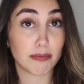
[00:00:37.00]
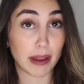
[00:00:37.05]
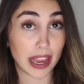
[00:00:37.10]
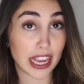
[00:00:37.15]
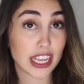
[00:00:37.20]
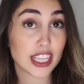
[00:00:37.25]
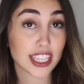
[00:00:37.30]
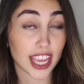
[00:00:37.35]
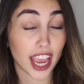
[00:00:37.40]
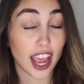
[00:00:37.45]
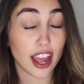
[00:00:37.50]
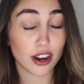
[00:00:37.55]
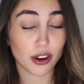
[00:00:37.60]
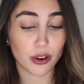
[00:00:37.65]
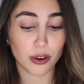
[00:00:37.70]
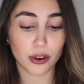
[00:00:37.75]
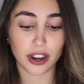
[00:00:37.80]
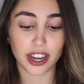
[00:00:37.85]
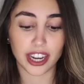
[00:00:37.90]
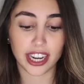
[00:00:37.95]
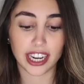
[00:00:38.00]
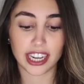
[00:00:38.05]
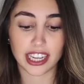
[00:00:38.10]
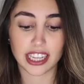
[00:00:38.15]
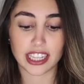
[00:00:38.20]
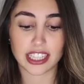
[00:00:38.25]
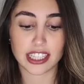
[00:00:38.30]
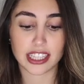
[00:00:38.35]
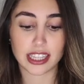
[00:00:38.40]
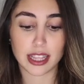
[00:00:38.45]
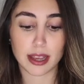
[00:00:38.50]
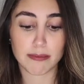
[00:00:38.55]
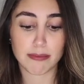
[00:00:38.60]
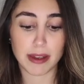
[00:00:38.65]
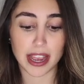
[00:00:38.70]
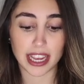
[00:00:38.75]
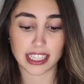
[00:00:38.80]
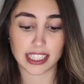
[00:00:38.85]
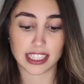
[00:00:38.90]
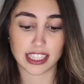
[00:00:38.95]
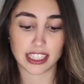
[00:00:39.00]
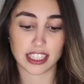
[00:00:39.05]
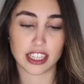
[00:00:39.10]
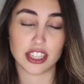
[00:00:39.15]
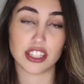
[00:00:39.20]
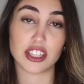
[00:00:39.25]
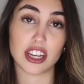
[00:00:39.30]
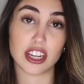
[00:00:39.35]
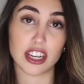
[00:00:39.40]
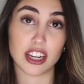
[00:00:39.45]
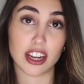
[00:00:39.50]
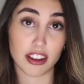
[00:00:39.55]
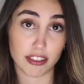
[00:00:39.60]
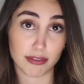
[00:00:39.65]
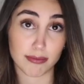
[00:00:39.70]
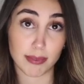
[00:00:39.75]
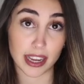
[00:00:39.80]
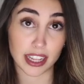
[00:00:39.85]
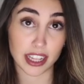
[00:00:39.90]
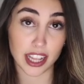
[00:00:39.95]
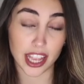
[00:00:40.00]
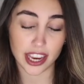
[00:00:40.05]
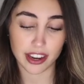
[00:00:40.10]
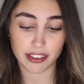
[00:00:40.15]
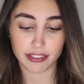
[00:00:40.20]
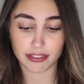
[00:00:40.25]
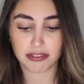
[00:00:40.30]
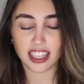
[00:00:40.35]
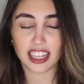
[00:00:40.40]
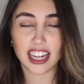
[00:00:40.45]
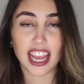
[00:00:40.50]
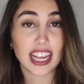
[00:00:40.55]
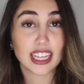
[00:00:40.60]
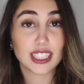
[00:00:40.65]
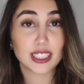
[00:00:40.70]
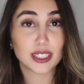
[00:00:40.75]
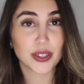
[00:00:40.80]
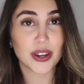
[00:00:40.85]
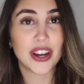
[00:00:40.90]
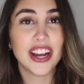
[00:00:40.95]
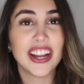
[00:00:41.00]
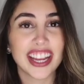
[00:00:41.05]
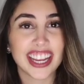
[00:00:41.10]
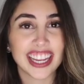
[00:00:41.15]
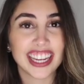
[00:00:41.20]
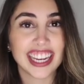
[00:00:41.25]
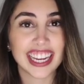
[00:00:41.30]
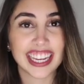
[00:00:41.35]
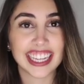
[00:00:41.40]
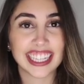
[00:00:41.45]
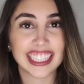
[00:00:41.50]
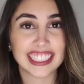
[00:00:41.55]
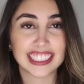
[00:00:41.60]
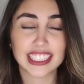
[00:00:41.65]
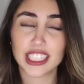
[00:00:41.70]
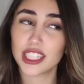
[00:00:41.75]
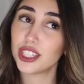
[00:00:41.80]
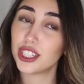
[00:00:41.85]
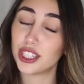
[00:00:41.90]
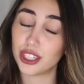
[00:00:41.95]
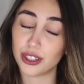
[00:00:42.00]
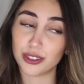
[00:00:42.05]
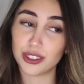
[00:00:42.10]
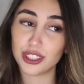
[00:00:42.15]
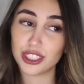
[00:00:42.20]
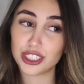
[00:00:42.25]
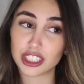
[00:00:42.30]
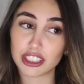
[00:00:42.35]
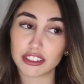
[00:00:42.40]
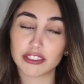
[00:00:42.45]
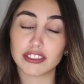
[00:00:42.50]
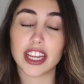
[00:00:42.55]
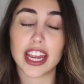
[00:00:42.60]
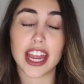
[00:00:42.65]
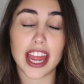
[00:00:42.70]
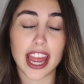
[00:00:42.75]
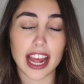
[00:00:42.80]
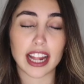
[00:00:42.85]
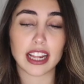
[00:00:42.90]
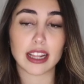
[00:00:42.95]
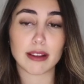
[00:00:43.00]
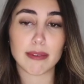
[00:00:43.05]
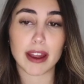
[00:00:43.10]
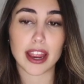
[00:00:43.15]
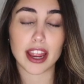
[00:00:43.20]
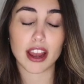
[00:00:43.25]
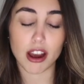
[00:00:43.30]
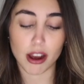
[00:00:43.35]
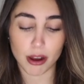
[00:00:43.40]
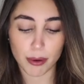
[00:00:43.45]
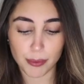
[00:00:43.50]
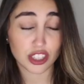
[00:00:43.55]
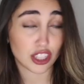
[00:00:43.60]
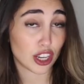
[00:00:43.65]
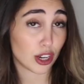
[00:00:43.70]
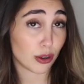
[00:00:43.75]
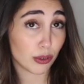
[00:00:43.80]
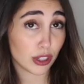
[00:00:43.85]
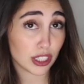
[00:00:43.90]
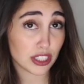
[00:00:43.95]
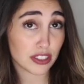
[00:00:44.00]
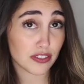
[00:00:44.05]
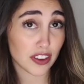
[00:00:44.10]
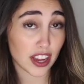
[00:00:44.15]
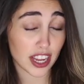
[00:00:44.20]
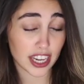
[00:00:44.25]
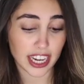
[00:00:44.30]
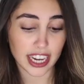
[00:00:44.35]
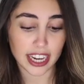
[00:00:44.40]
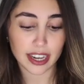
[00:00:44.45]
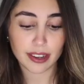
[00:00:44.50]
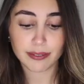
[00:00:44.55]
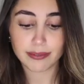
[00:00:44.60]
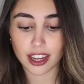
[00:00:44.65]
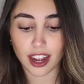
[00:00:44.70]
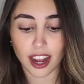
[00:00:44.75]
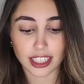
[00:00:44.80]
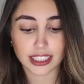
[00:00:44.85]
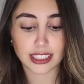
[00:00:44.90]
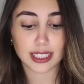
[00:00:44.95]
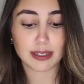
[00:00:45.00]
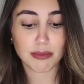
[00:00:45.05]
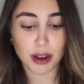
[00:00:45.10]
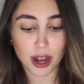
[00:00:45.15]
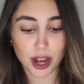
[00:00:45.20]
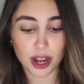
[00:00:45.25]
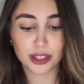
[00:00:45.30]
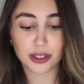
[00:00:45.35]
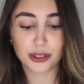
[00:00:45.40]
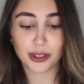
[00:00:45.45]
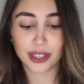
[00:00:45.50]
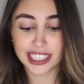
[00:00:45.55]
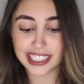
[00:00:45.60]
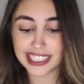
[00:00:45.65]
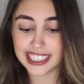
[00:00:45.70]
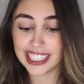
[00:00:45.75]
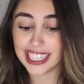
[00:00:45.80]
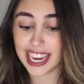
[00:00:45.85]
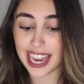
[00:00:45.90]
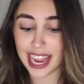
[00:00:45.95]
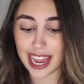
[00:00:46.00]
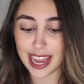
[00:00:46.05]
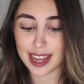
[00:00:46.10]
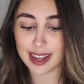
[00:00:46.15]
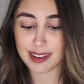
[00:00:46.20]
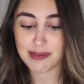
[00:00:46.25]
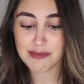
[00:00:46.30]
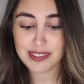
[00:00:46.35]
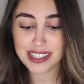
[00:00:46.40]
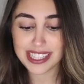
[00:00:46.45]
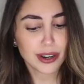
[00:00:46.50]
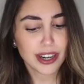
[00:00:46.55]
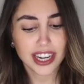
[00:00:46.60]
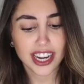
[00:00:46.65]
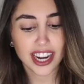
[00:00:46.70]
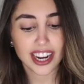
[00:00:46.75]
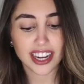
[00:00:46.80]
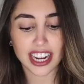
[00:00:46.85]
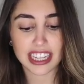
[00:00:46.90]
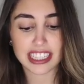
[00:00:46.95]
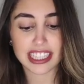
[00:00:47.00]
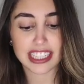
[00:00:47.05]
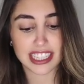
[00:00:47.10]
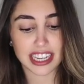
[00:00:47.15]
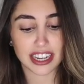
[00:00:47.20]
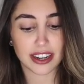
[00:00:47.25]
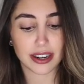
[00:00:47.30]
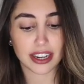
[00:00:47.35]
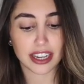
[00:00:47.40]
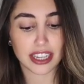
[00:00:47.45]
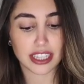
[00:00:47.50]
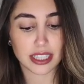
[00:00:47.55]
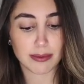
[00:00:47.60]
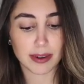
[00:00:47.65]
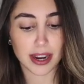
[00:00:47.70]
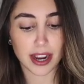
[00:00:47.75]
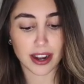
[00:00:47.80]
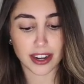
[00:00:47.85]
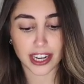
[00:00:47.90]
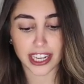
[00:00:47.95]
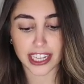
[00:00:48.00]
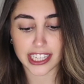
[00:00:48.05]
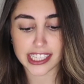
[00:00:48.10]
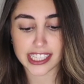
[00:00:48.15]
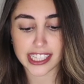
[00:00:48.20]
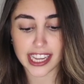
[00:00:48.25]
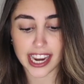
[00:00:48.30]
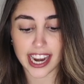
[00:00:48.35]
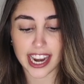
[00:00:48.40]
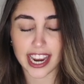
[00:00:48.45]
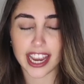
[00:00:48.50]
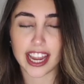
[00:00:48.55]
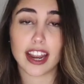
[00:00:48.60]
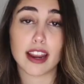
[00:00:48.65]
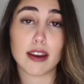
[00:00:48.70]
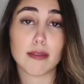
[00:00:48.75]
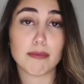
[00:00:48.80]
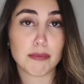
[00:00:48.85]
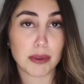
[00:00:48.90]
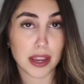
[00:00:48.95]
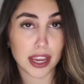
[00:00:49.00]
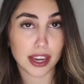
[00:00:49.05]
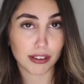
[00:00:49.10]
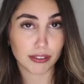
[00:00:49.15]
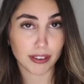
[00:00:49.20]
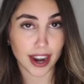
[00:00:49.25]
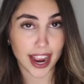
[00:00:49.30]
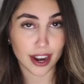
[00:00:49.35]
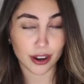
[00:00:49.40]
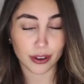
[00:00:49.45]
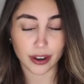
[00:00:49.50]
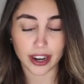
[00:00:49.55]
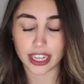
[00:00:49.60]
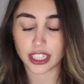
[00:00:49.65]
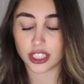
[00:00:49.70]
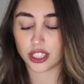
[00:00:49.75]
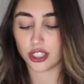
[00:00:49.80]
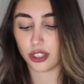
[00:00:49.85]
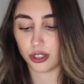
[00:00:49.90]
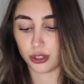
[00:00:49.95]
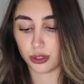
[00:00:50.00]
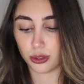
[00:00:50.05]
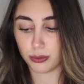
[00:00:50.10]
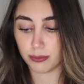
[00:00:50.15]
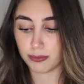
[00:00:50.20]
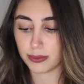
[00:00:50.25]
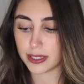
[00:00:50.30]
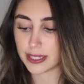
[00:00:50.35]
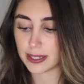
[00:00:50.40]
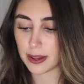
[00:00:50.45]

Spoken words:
best category is the best decision of my life. The next one is You Deserved It, LMAO. Shit was funny, got some awkward DMs, pretty unnecessary to be honest, and big regrets, oops.